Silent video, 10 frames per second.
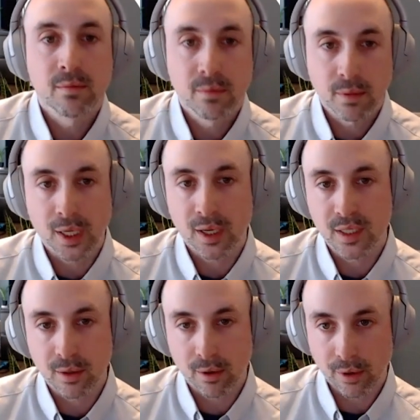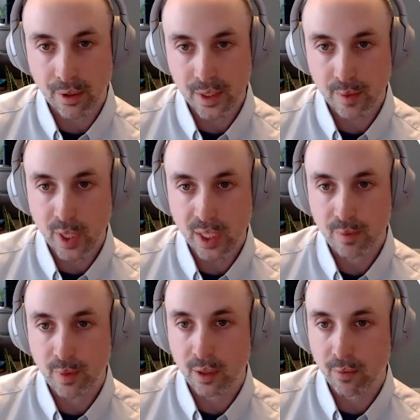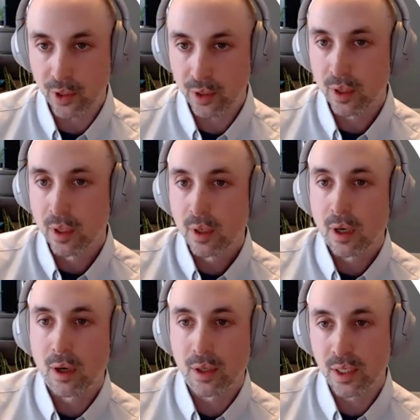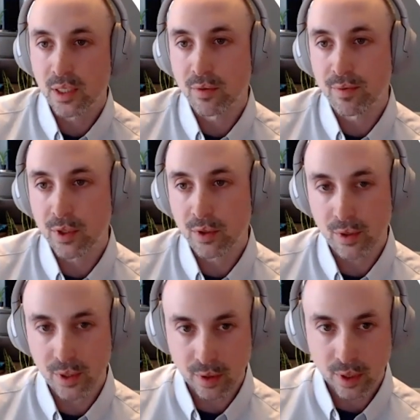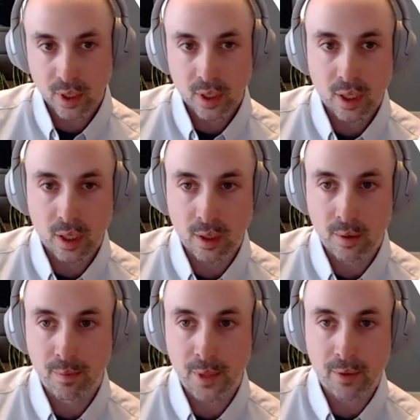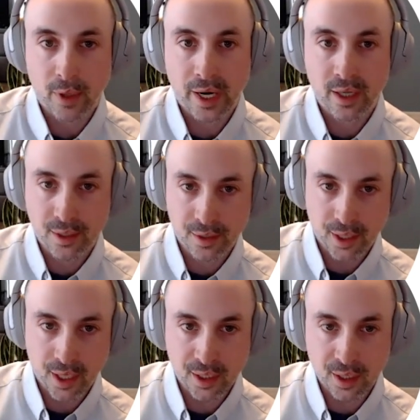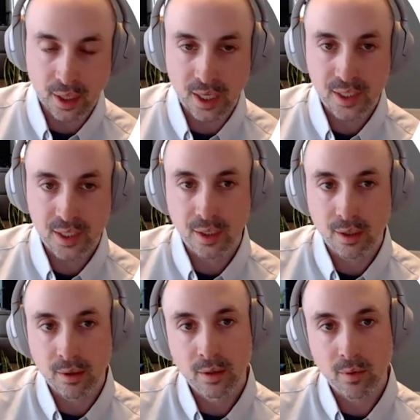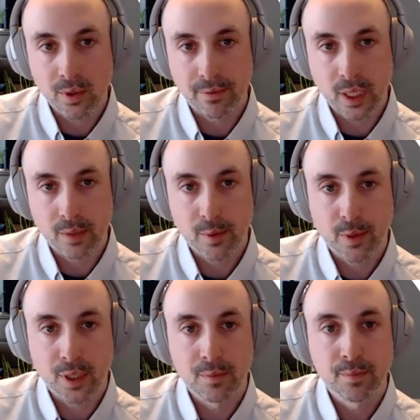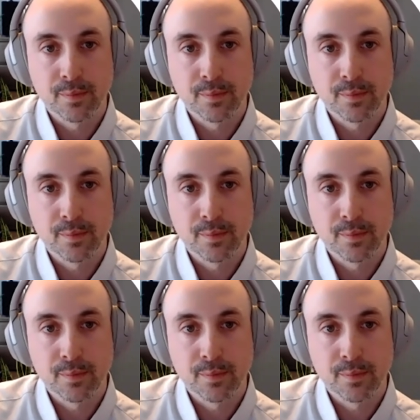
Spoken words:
like I said earlier, is the base upon which all these new features that were added in the last year were developed upon.